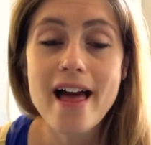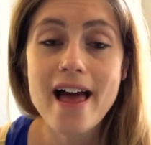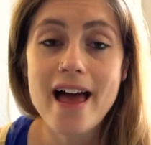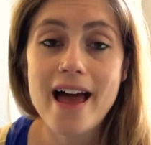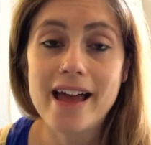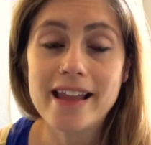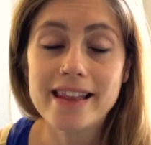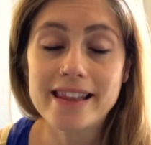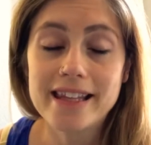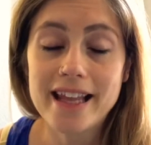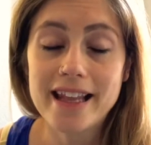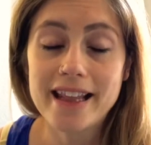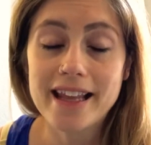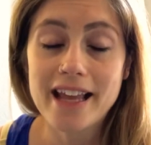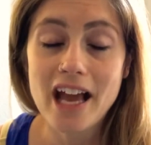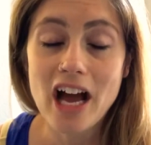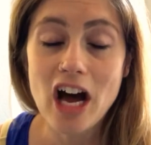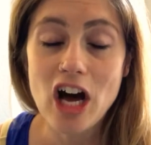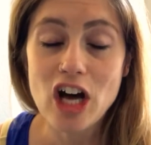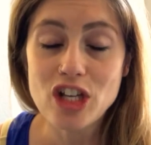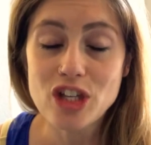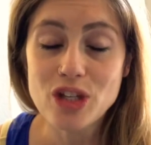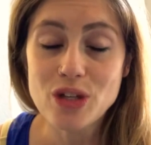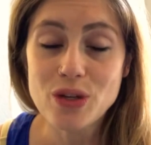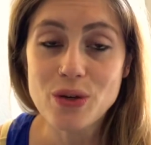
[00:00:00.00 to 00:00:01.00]
And then they
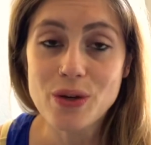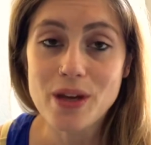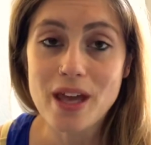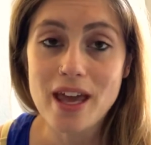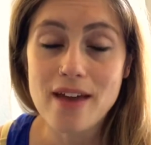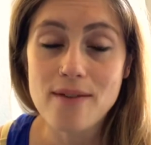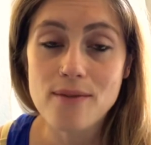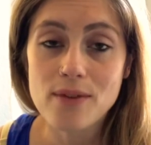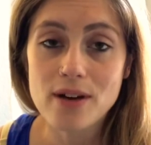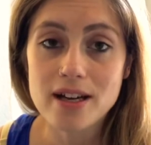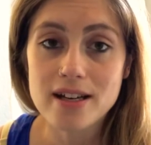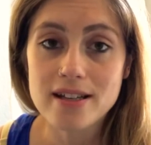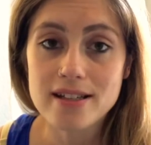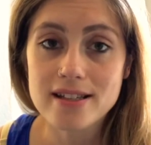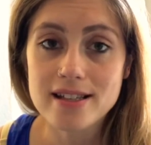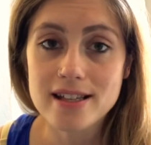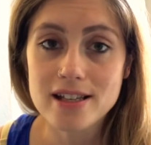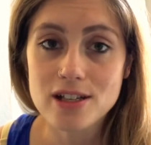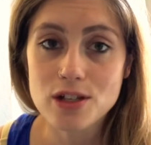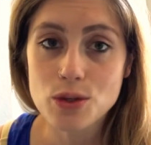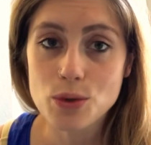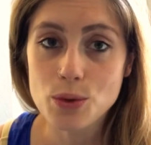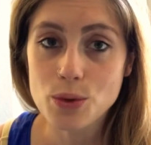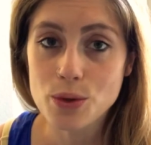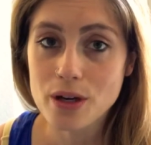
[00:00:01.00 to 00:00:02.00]
also gave us a
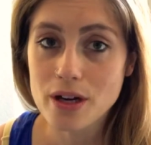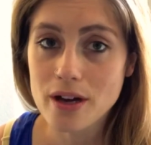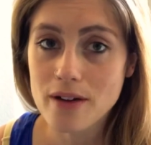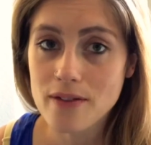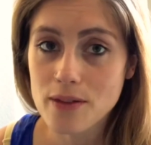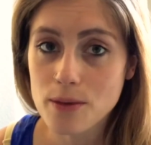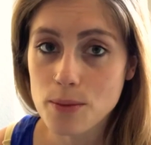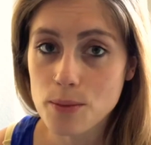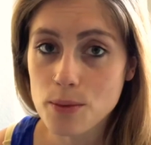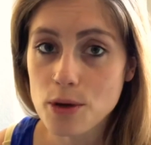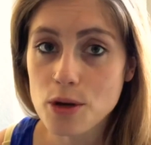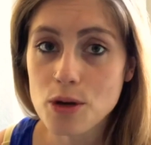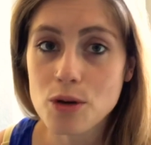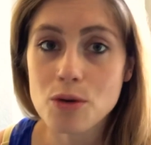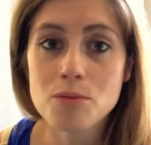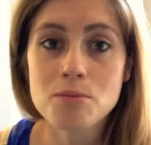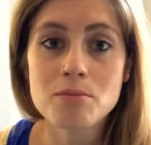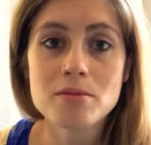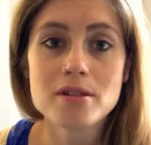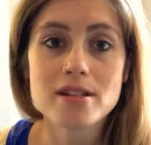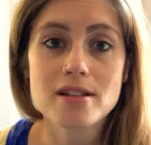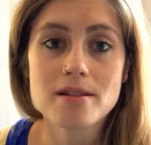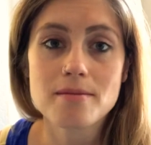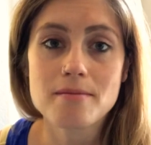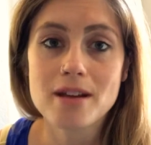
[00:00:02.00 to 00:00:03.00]
tour of the
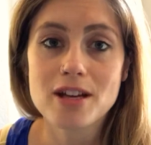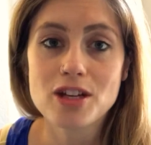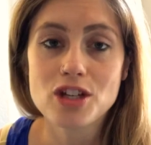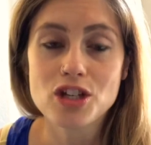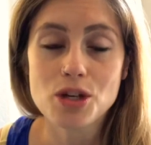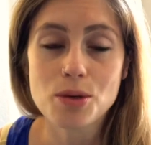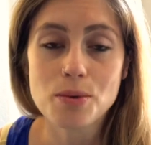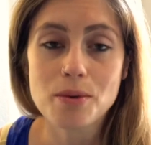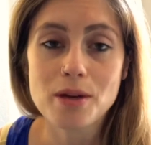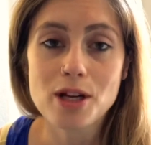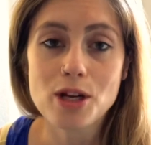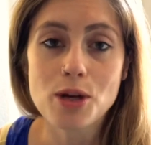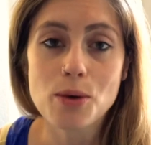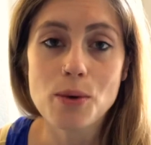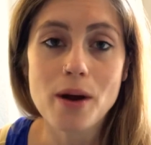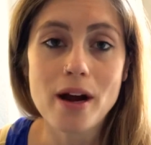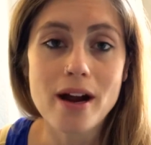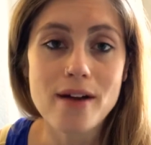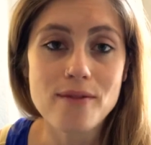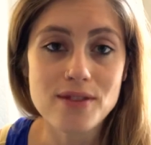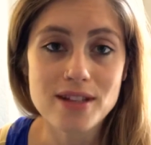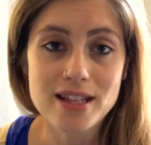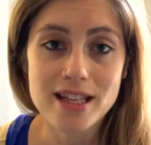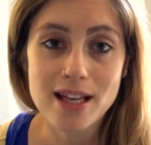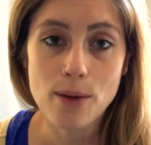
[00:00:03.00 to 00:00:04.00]
rooms, made sure we knew where
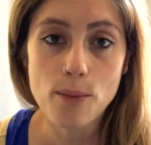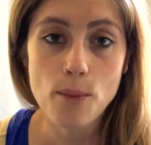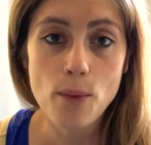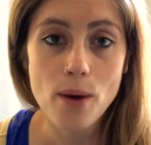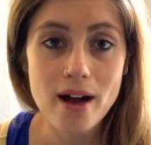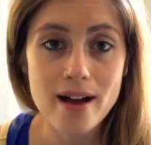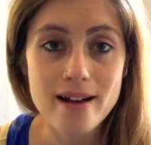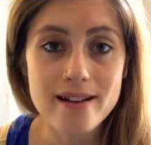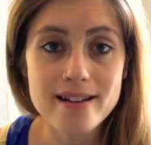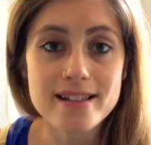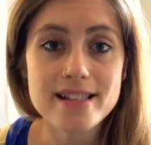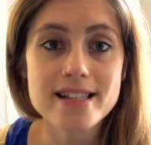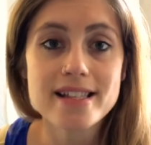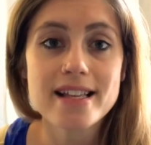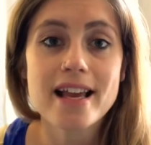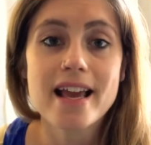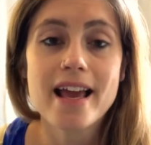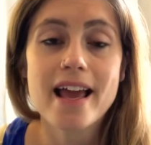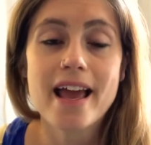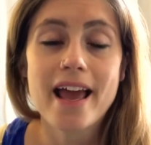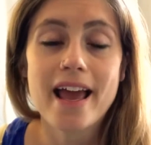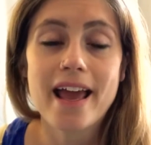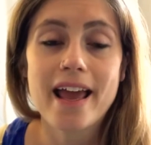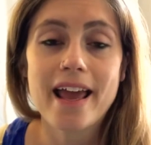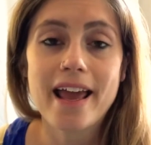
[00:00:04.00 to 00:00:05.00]
everything was,
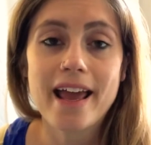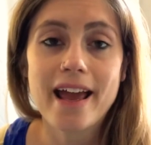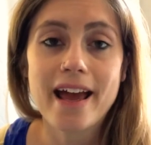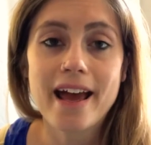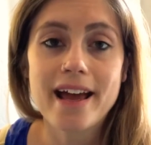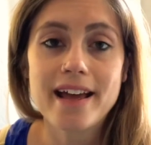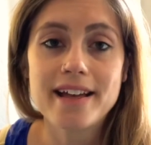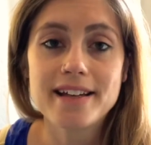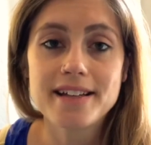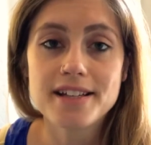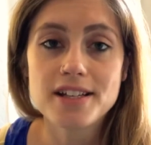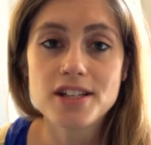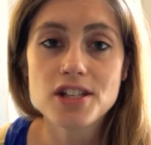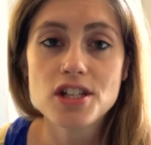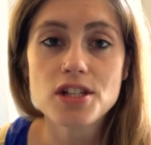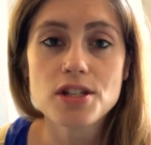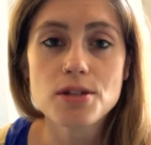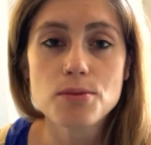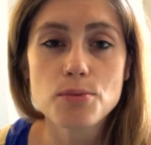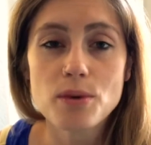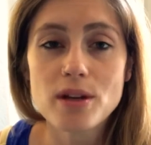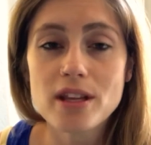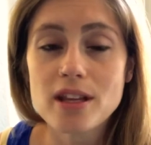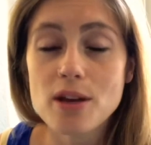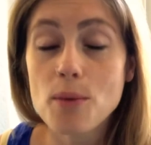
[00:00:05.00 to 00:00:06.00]
and
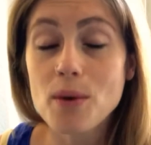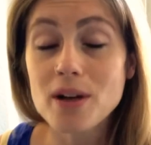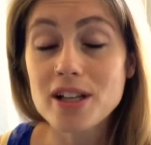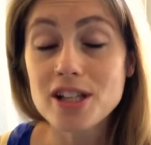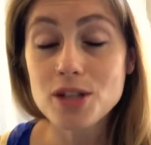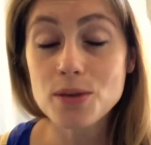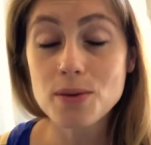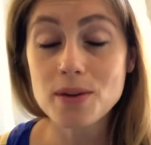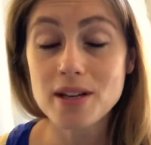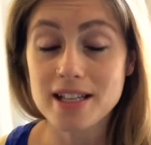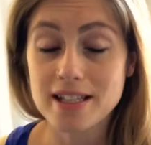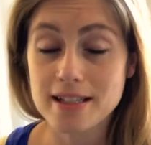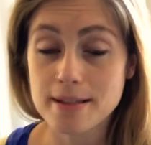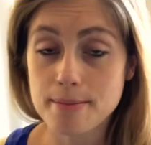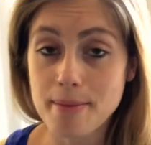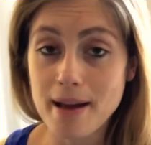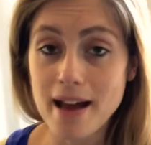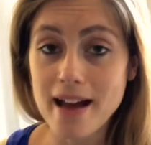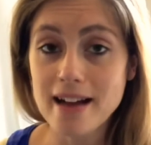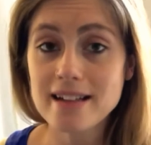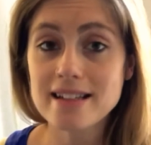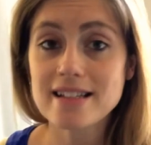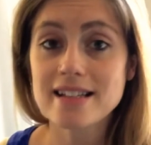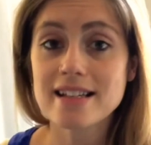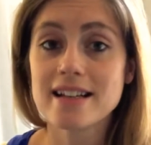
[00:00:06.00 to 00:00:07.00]
just really what to
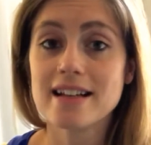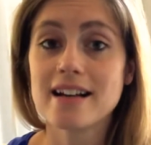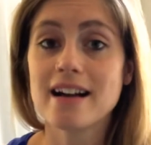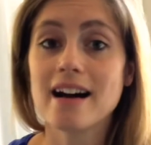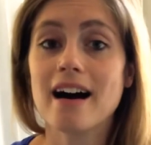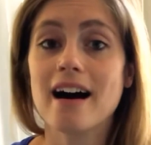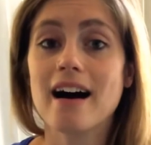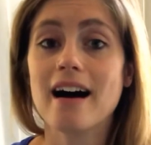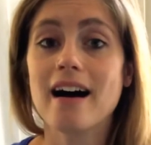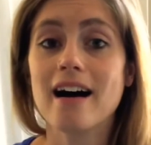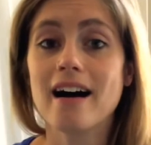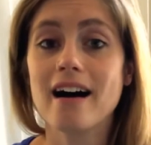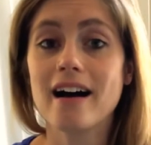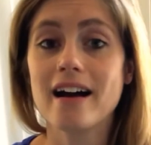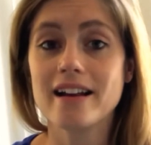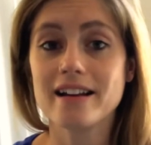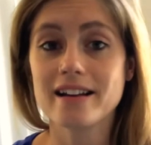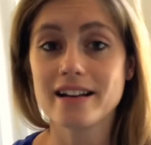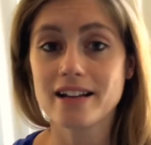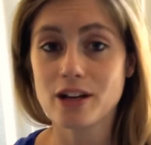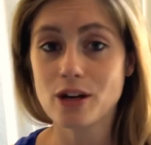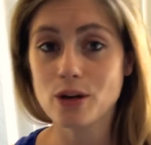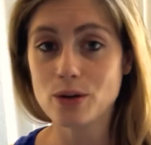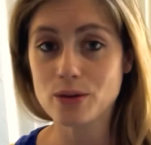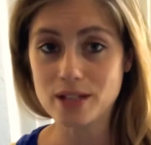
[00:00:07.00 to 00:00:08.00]
expect
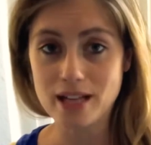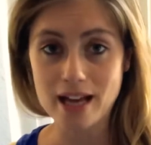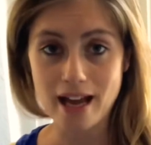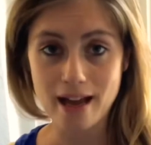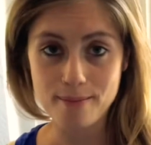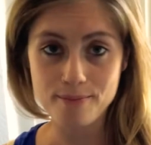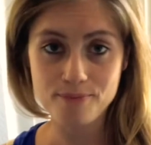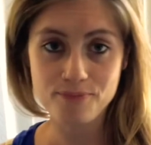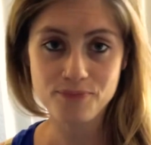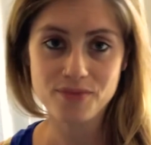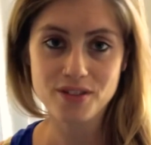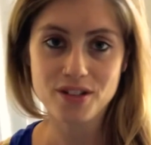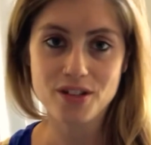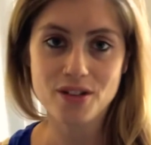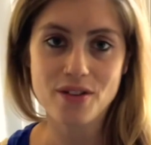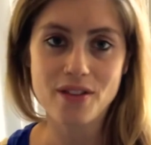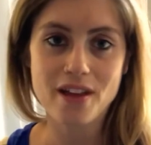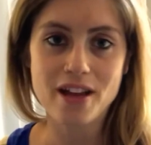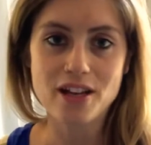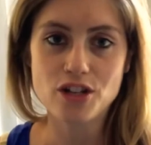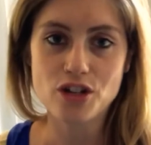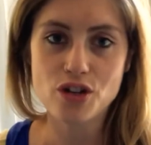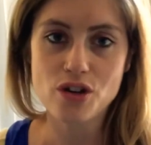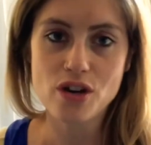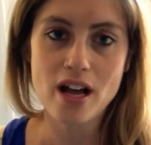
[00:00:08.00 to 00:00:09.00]
on go time so
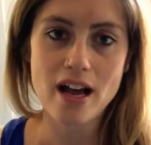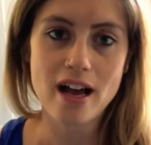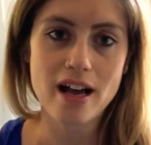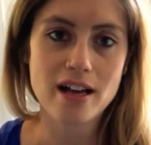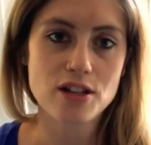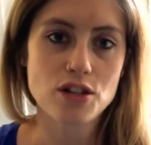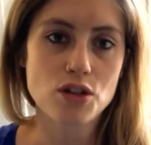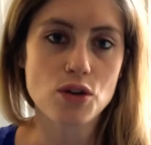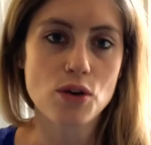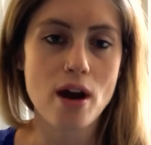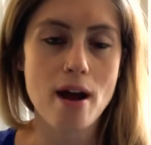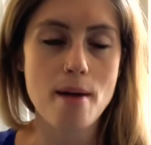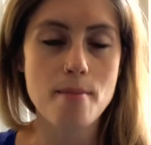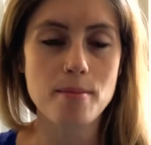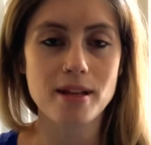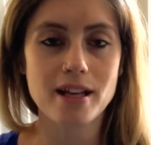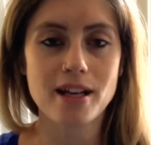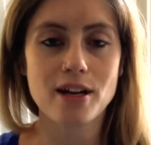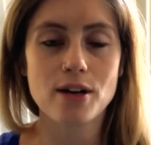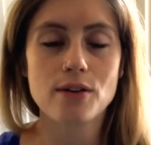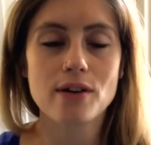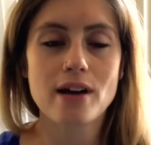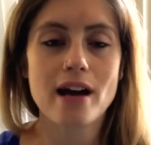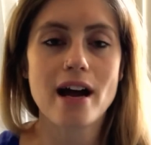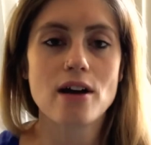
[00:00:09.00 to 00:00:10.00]
that you're not
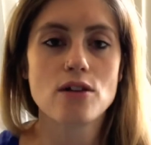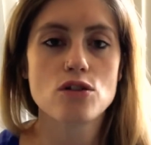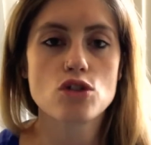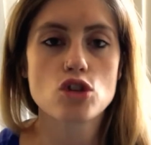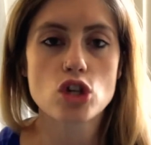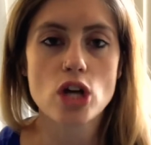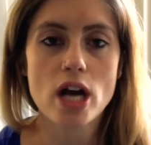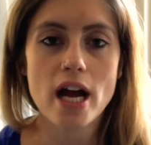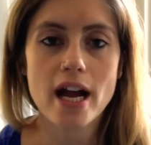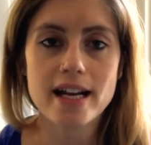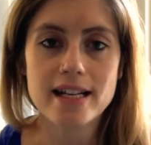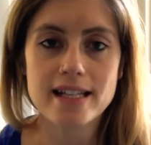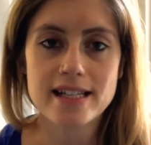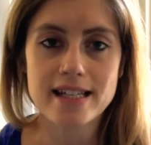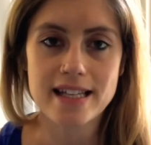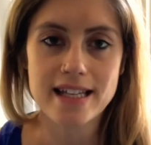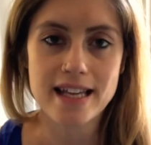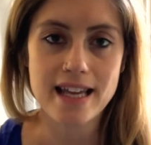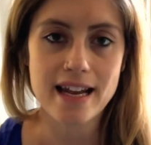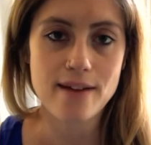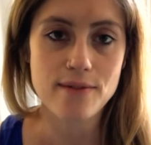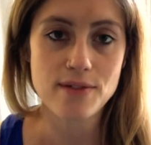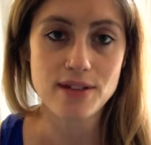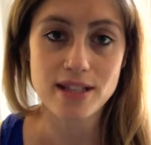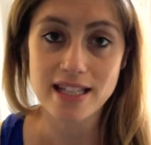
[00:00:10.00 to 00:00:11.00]
scrambling around trying to
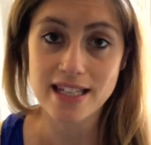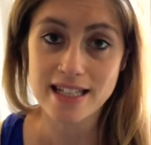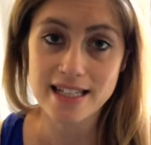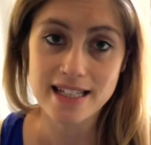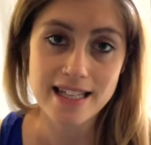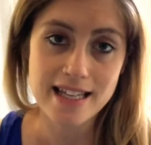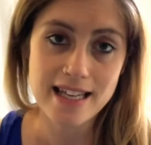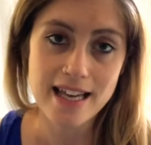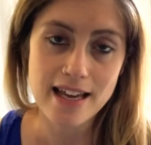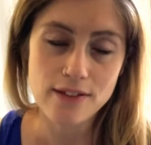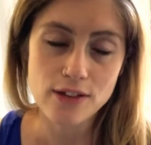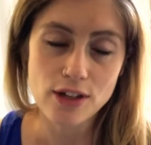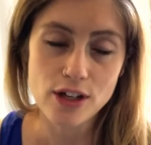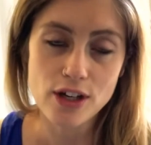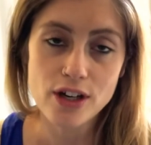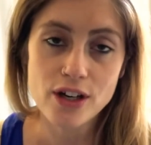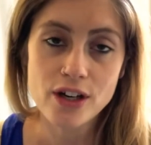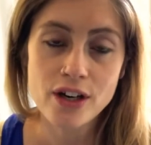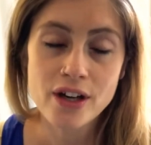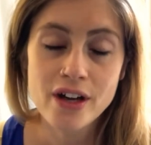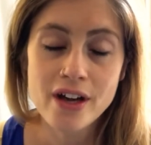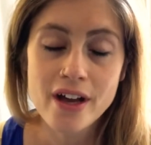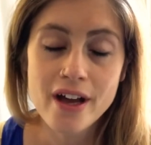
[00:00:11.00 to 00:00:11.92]
get everything together.